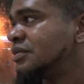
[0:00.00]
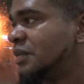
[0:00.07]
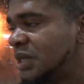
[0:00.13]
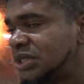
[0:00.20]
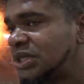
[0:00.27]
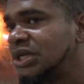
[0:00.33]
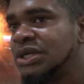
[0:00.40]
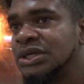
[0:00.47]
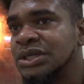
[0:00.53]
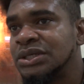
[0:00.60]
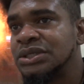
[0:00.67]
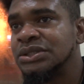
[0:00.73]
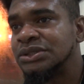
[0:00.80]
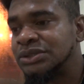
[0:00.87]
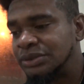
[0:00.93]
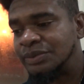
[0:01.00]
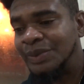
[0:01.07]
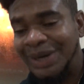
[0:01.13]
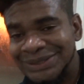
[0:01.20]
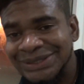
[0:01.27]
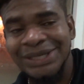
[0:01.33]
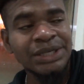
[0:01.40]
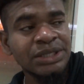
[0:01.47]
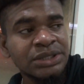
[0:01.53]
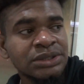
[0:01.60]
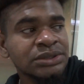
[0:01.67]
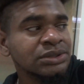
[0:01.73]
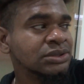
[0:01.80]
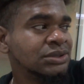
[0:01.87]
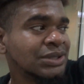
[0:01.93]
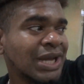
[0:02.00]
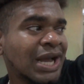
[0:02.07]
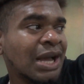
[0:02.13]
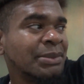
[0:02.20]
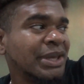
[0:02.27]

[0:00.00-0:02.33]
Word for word: What? What? Nah,